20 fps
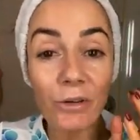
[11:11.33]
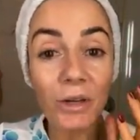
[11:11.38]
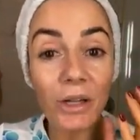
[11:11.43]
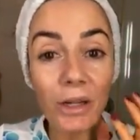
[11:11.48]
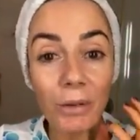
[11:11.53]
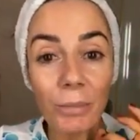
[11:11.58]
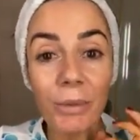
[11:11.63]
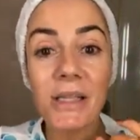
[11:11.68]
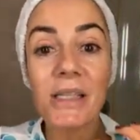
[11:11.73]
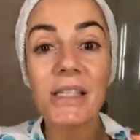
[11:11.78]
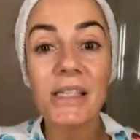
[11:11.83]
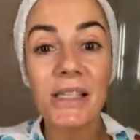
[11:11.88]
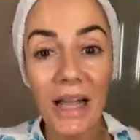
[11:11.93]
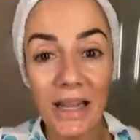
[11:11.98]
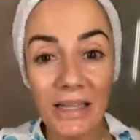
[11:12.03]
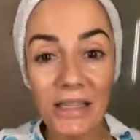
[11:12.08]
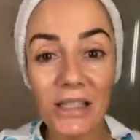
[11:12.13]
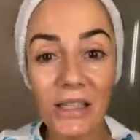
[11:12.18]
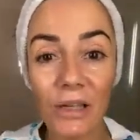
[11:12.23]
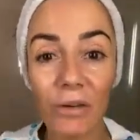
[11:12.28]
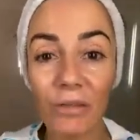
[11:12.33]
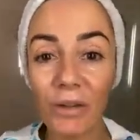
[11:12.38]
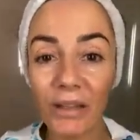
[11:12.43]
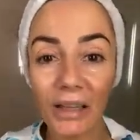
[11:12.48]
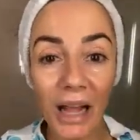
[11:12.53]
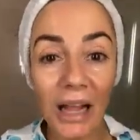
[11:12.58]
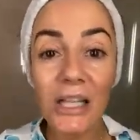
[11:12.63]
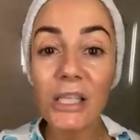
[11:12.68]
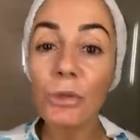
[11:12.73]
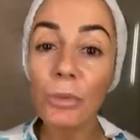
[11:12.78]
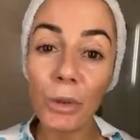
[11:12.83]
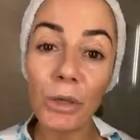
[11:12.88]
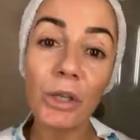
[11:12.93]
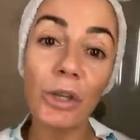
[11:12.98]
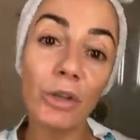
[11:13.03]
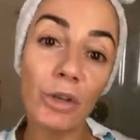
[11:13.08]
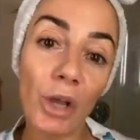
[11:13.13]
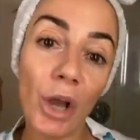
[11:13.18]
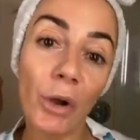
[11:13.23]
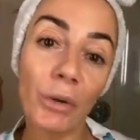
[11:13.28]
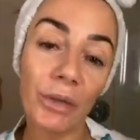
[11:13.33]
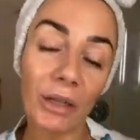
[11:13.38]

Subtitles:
a little bit sensitive, and that's when you know